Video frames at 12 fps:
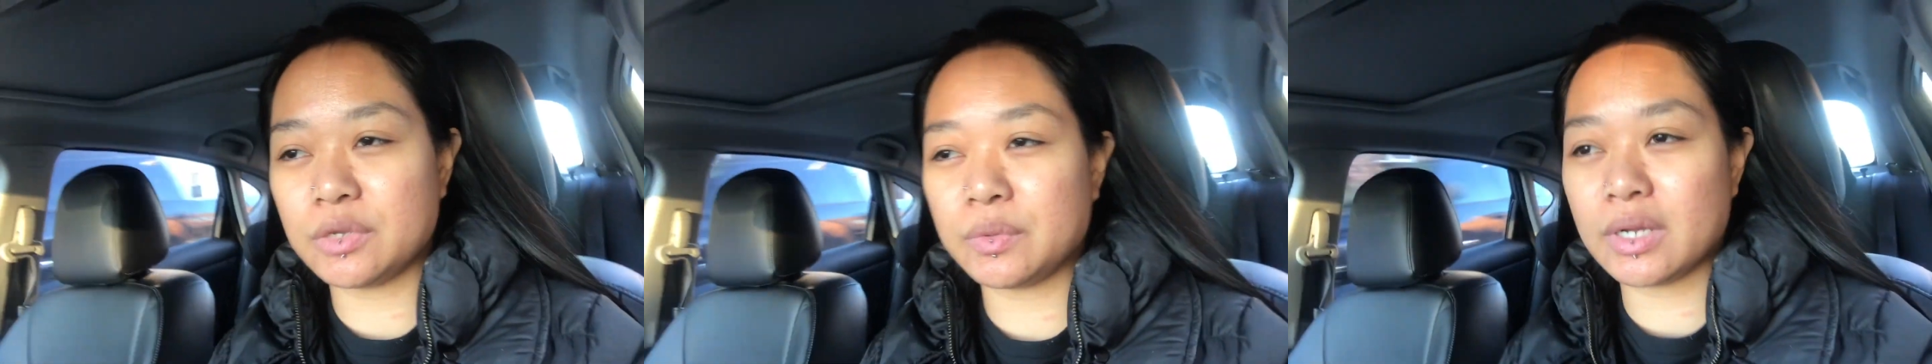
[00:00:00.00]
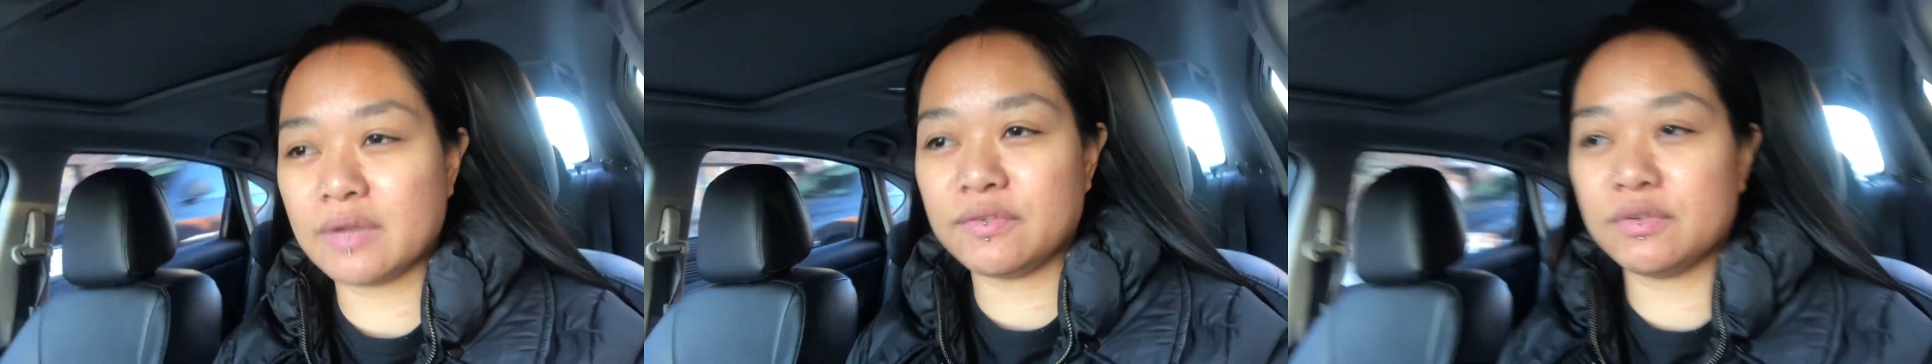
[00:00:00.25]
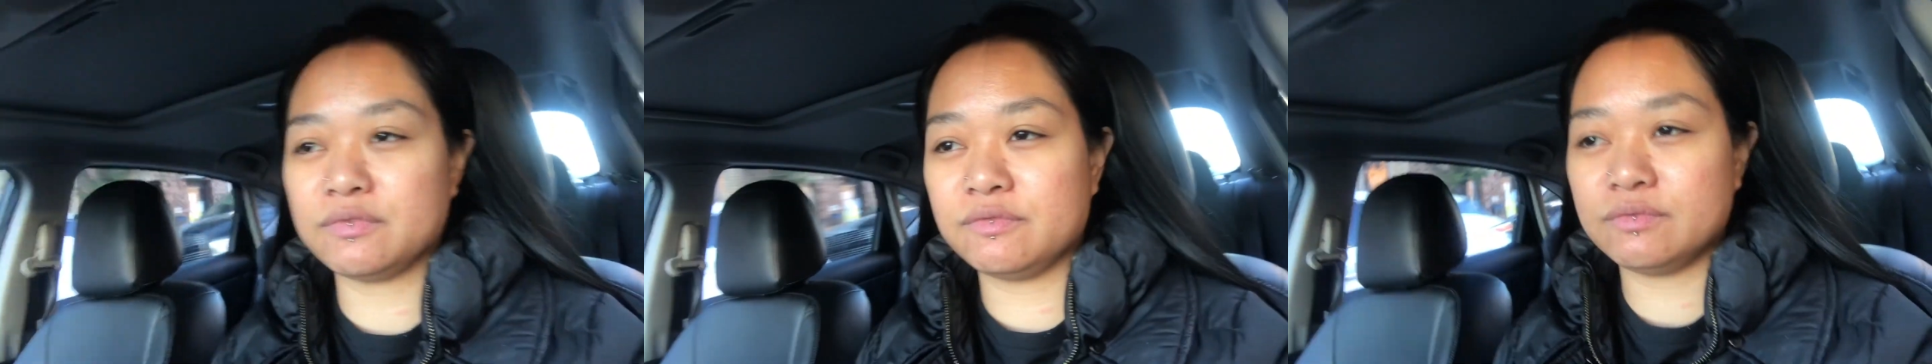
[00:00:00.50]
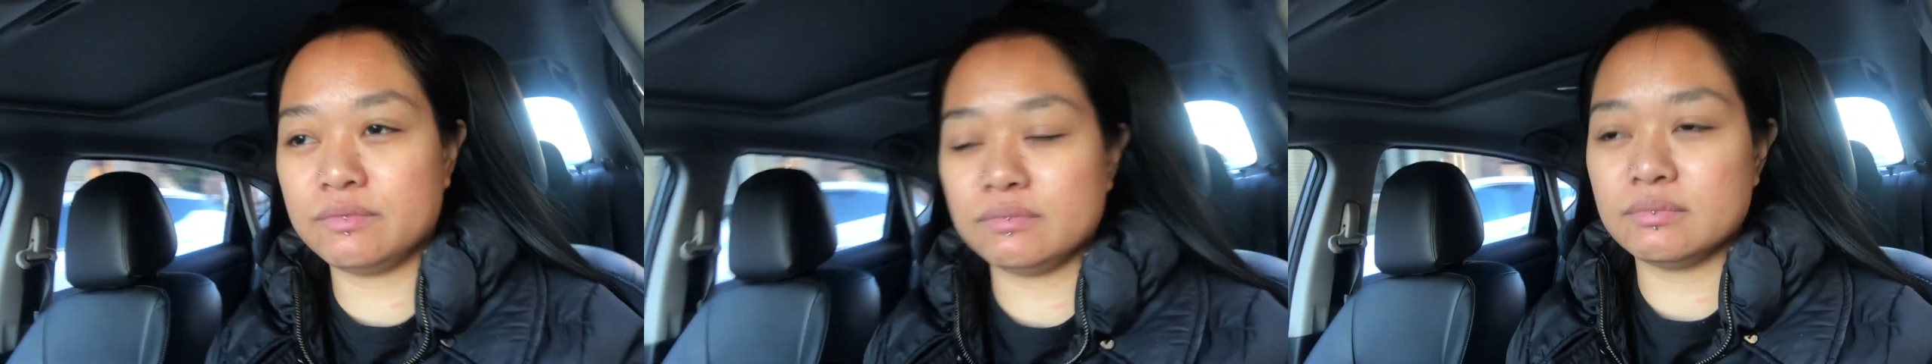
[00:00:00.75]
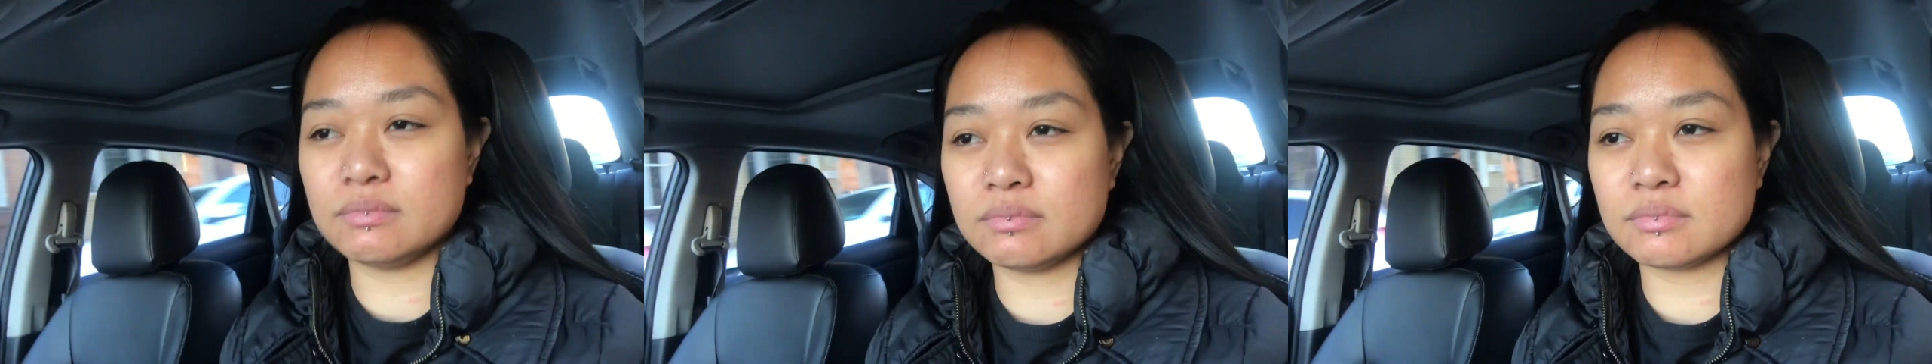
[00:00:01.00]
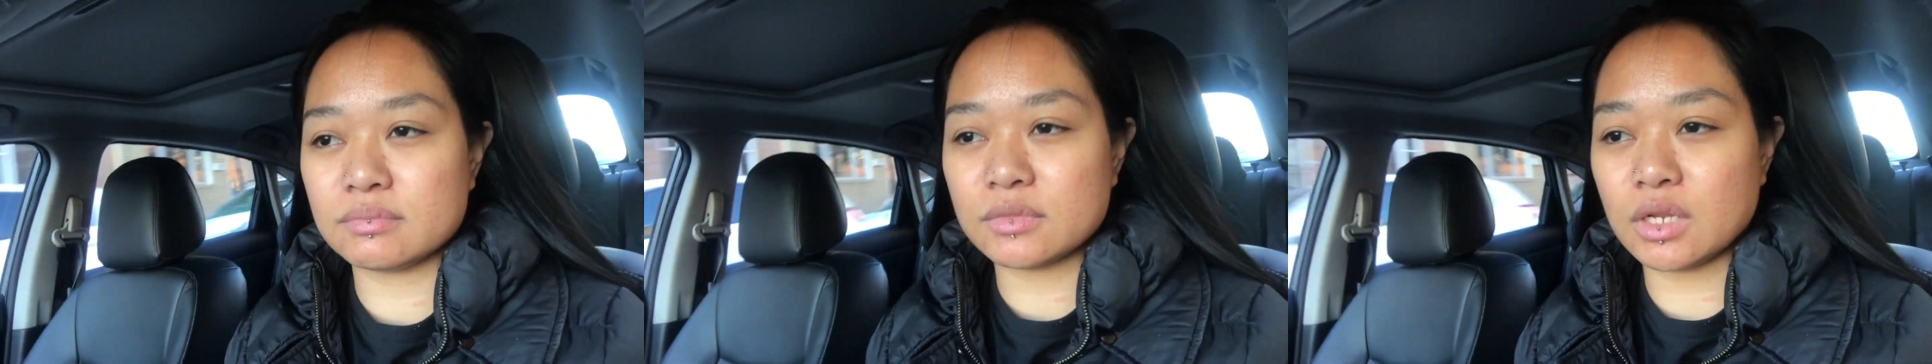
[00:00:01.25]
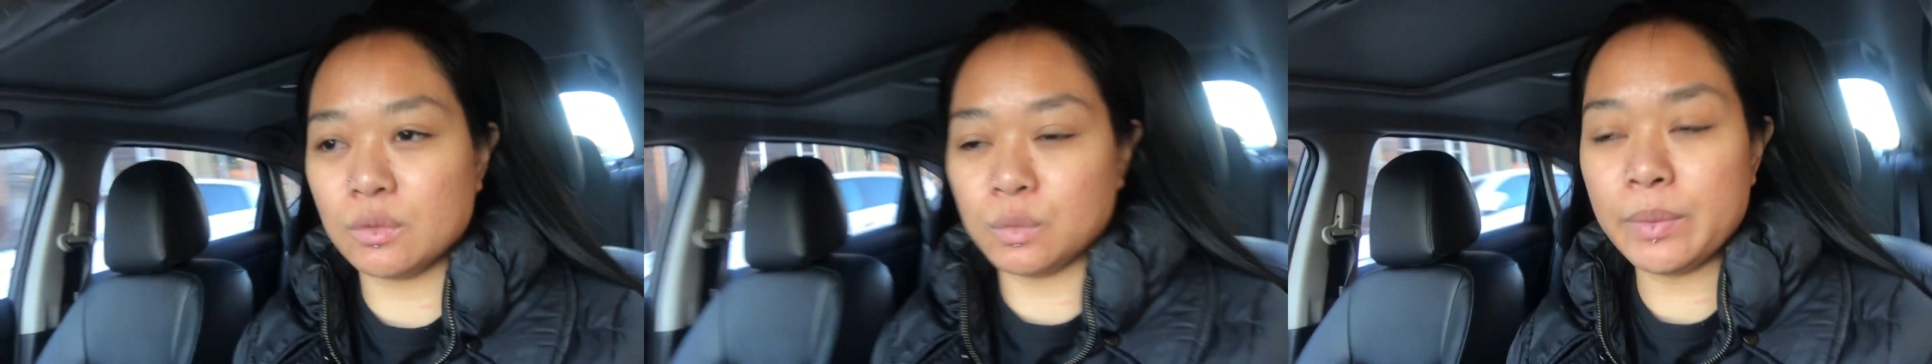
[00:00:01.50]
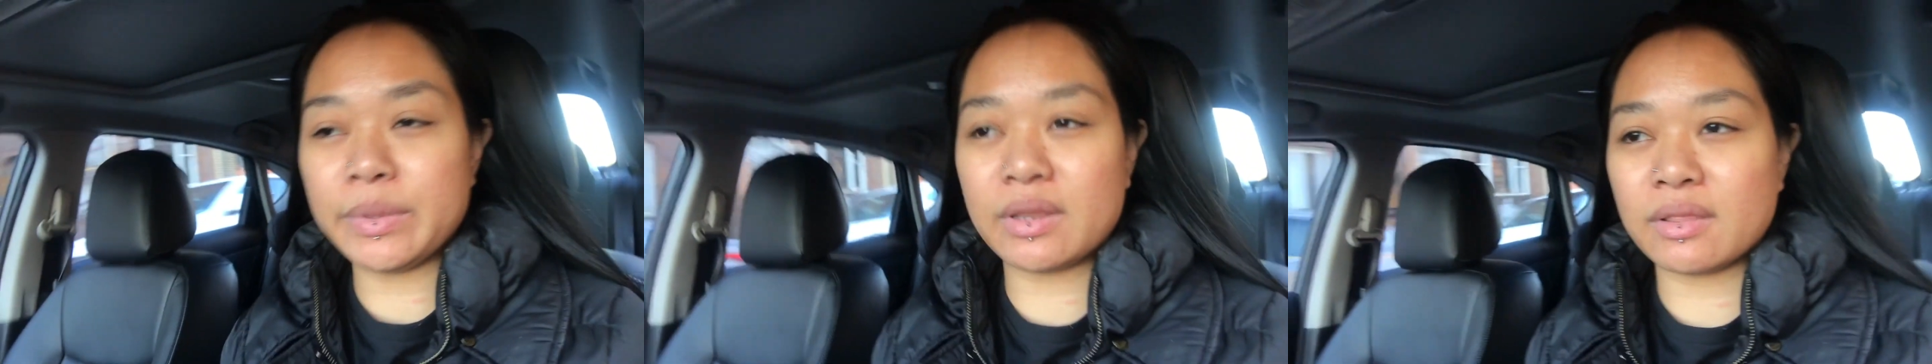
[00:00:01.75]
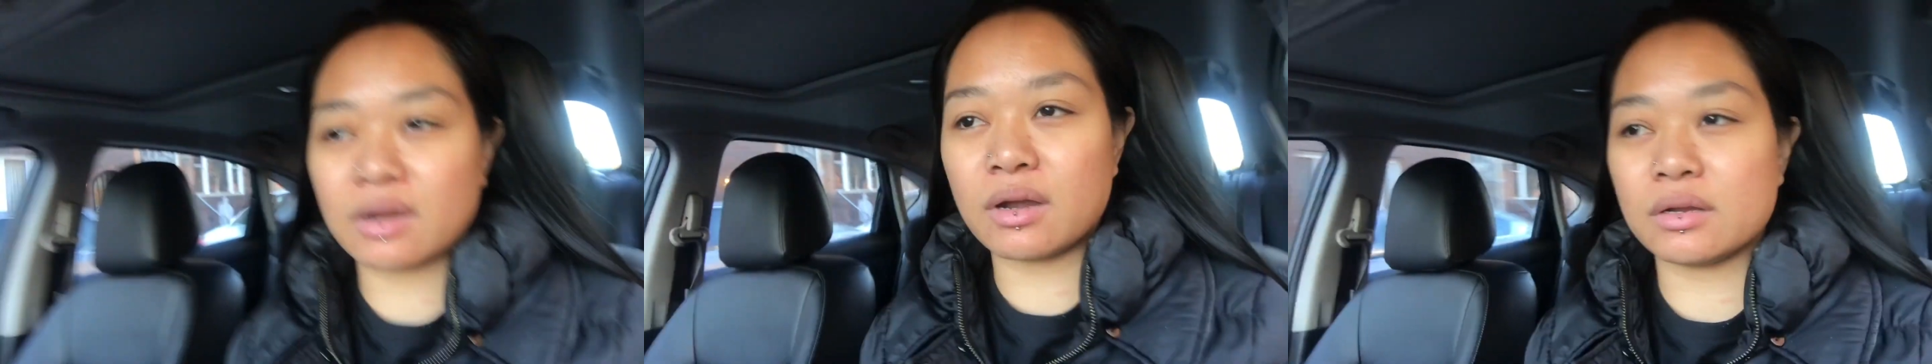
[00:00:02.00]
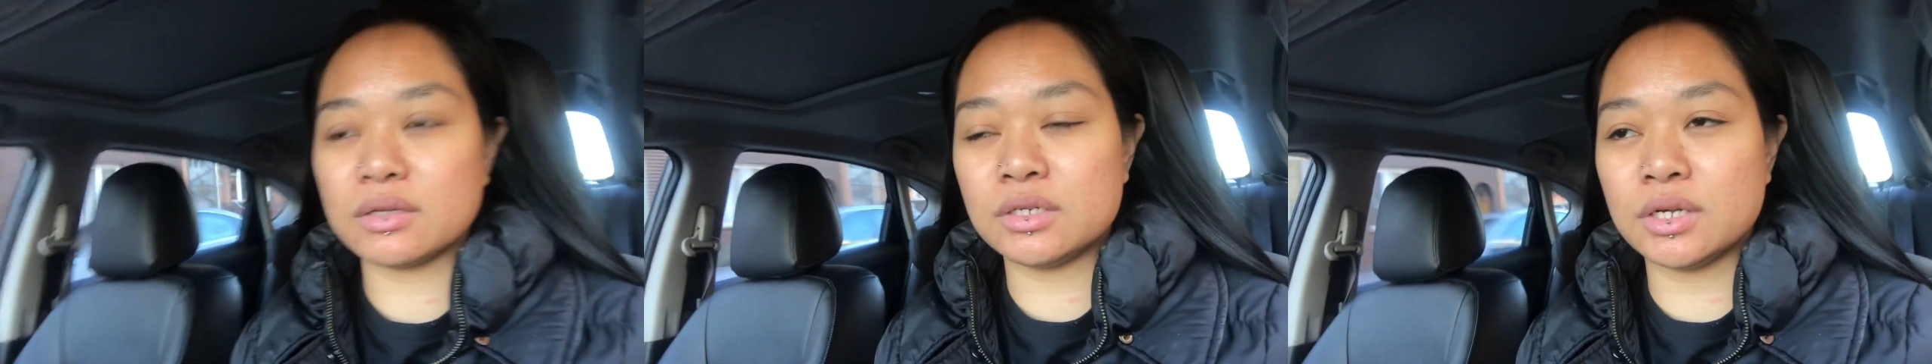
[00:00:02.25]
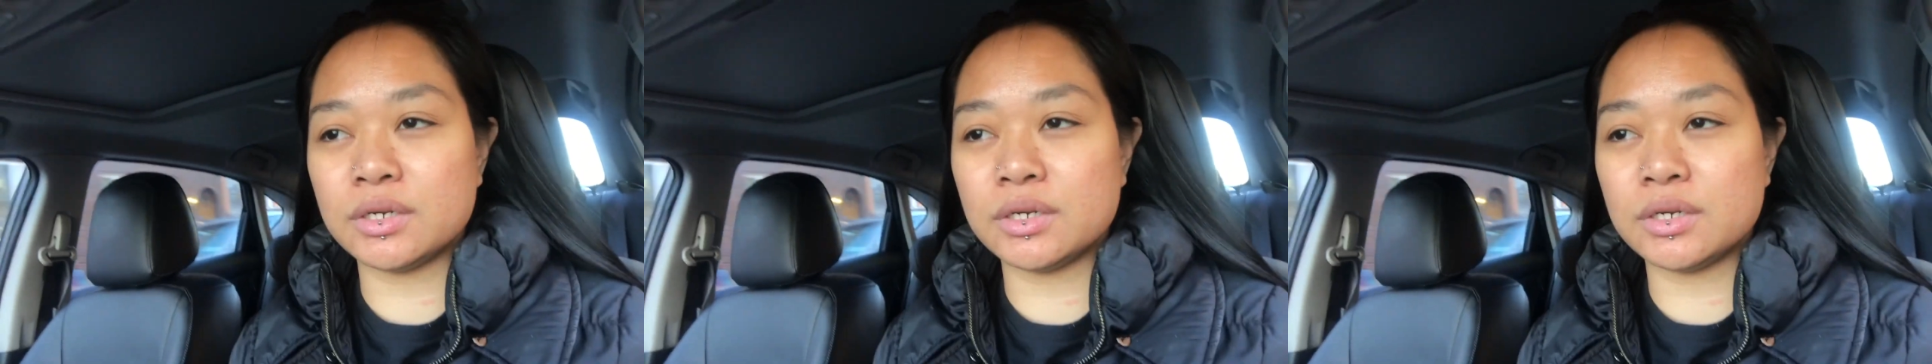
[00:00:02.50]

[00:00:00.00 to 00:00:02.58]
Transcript: they would have a woman there, you